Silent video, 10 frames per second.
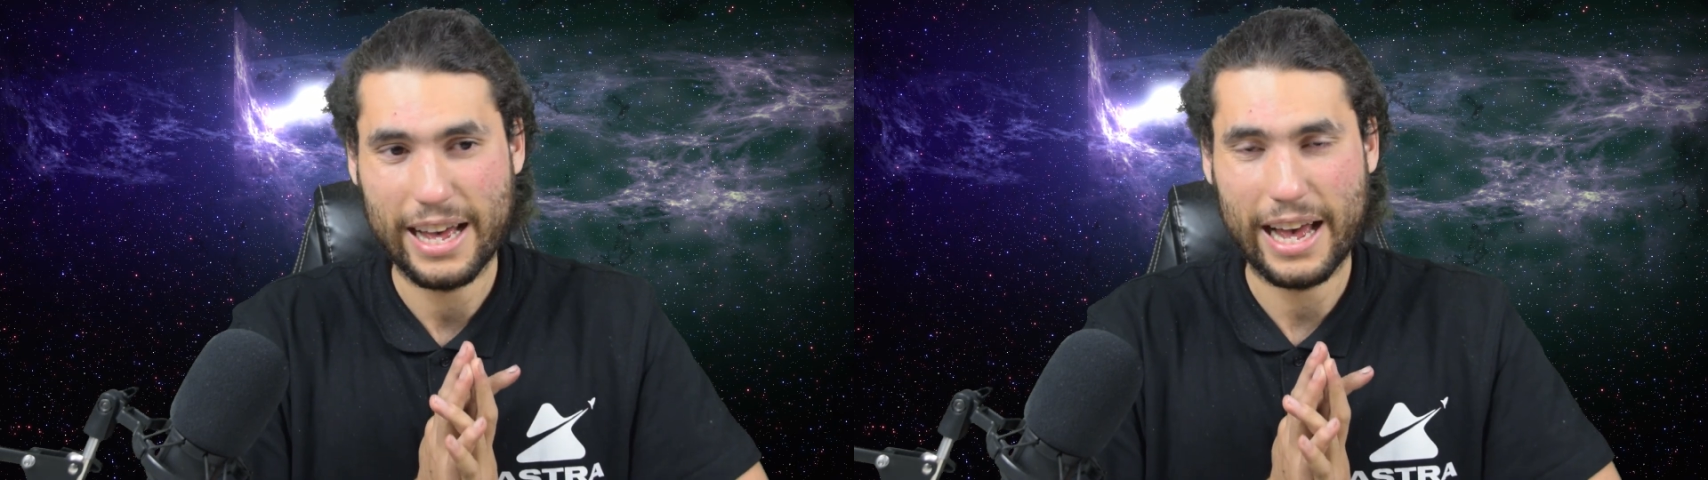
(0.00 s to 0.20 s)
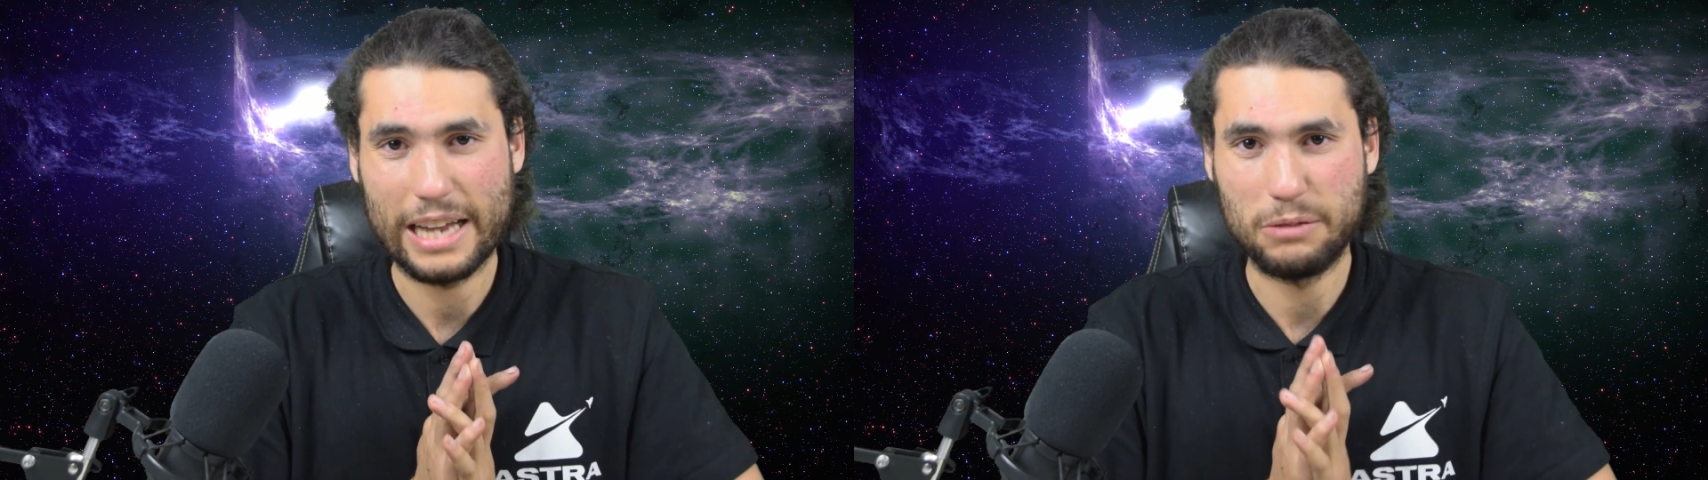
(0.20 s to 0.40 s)

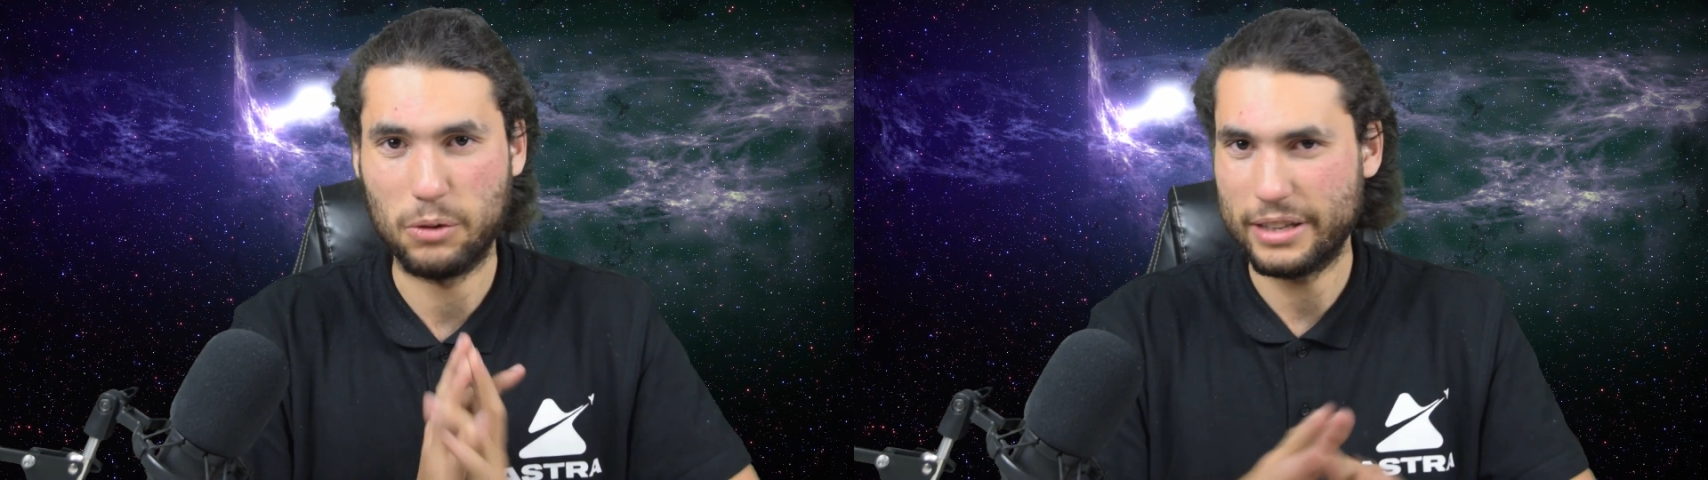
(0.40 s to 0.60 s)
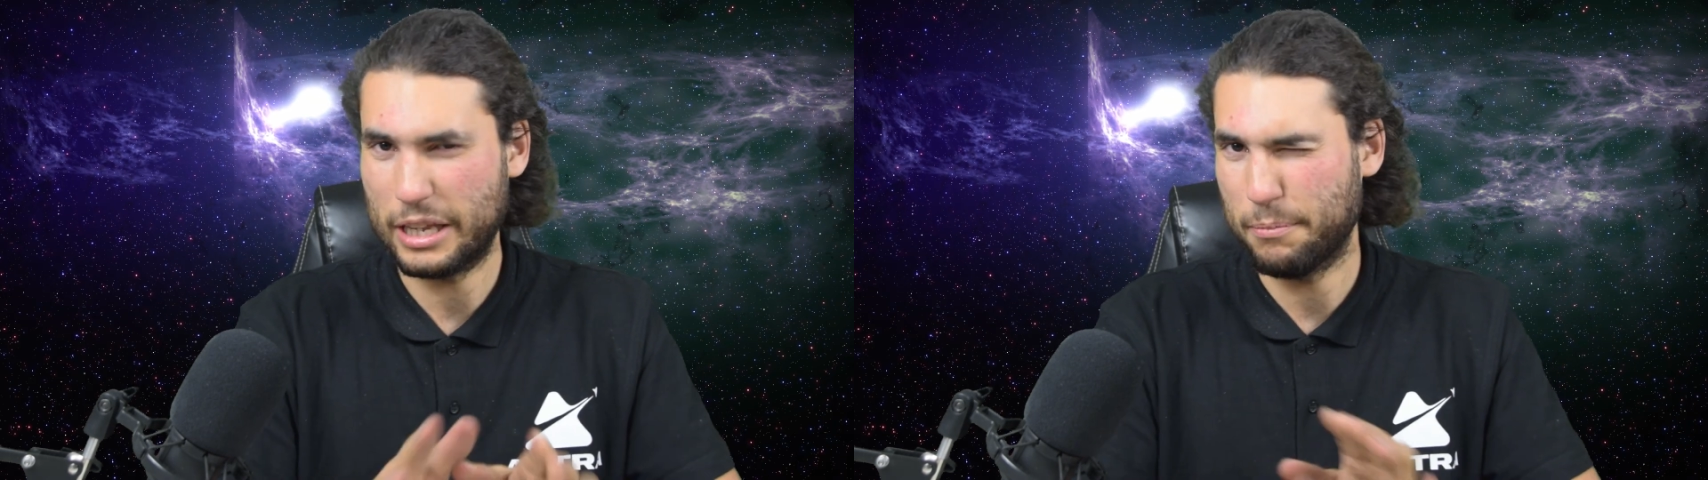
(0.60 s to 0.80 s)
and
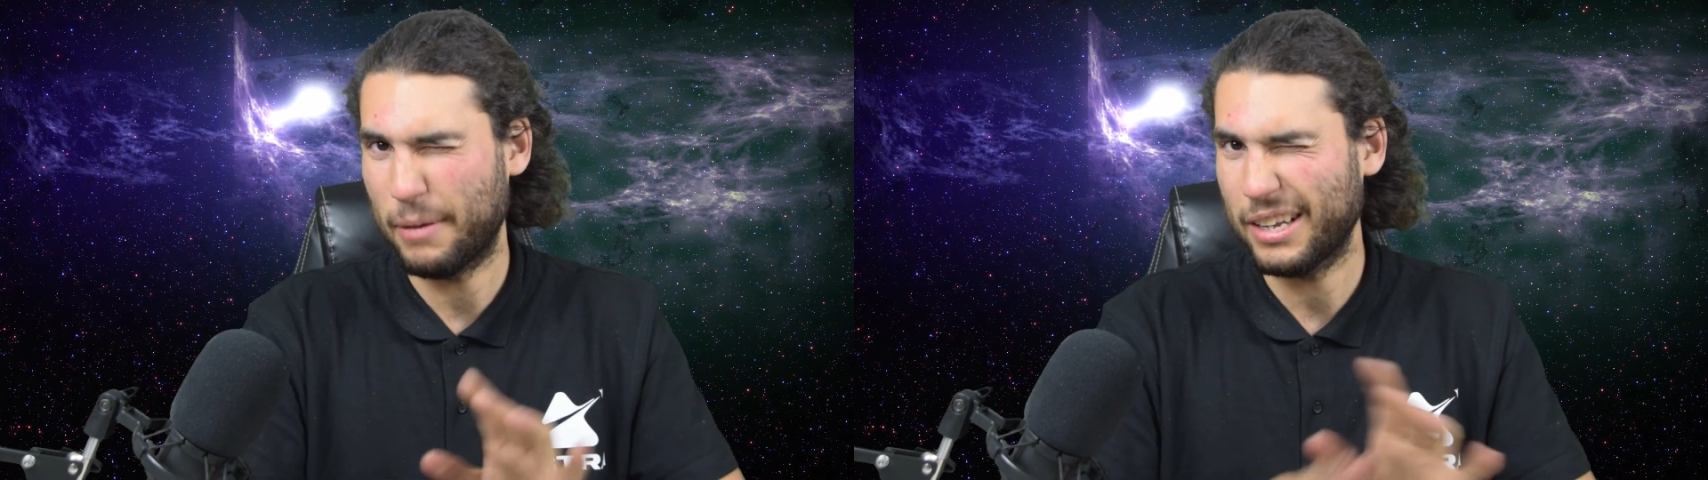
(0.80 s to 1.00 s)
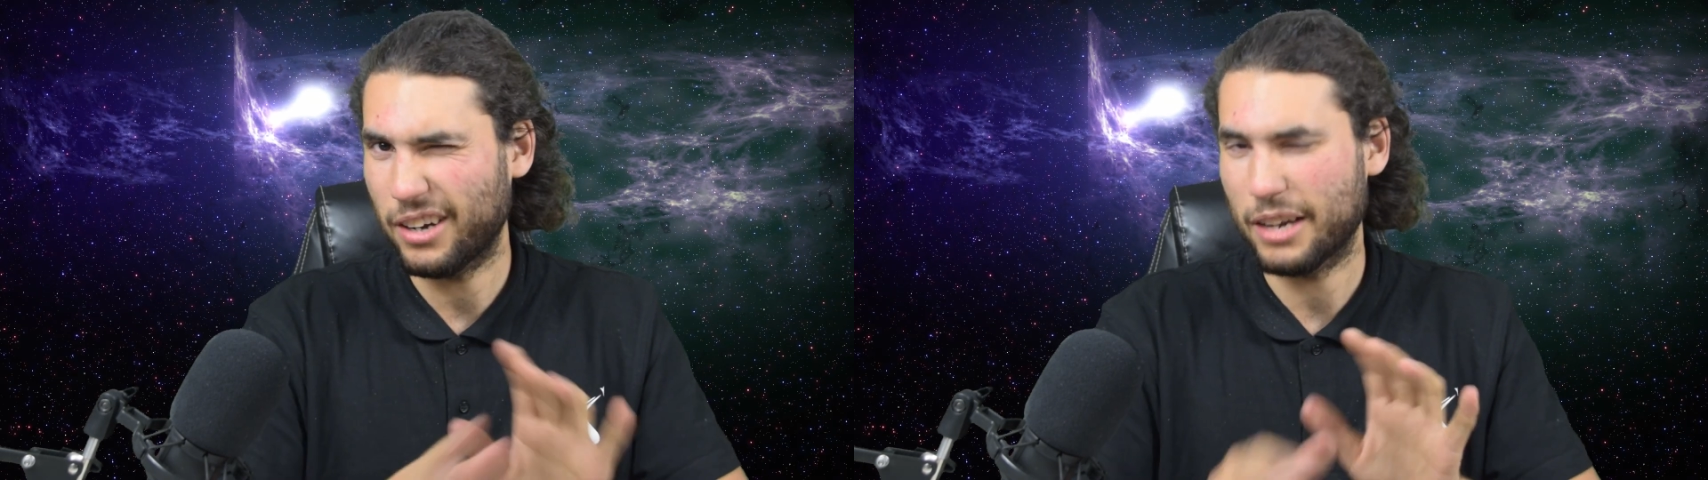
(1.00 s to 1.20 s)
one that you
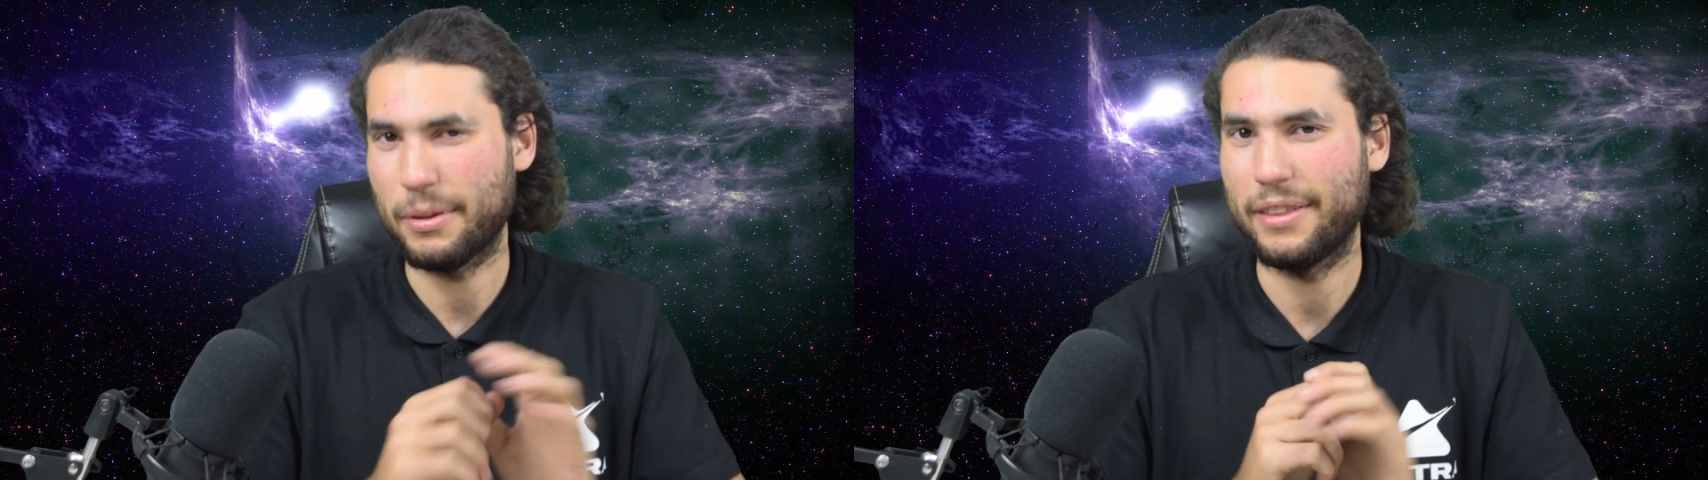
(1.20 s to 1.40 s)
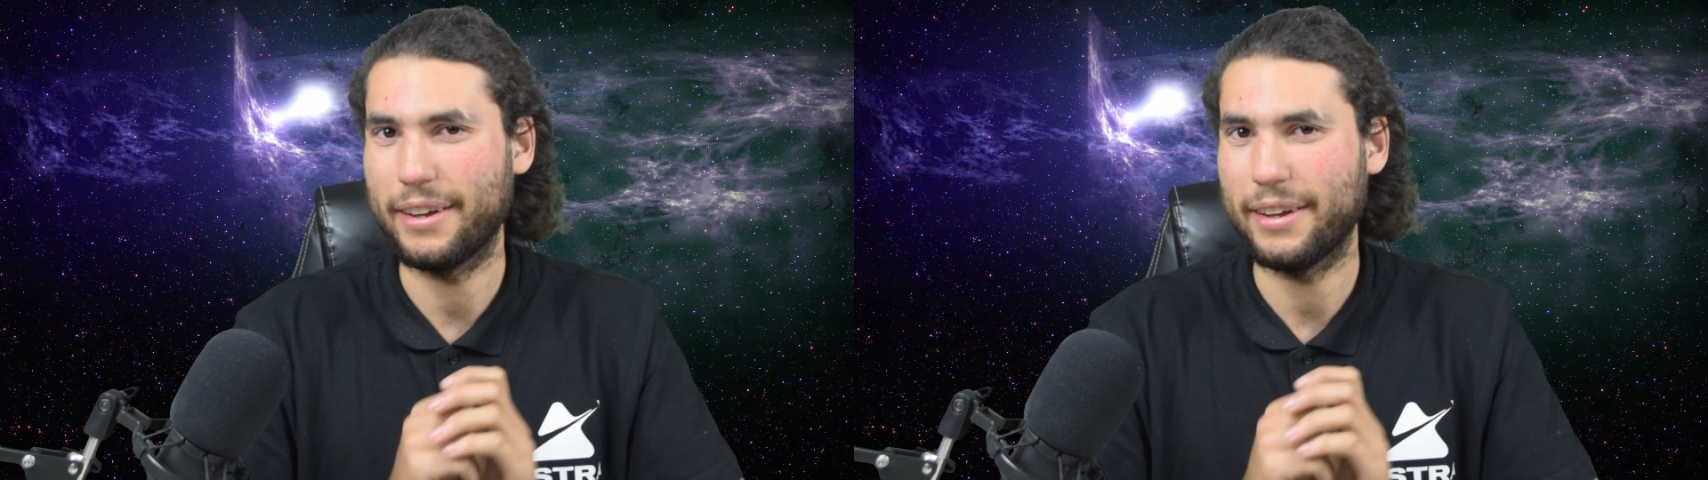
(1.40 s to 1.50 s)
might not have been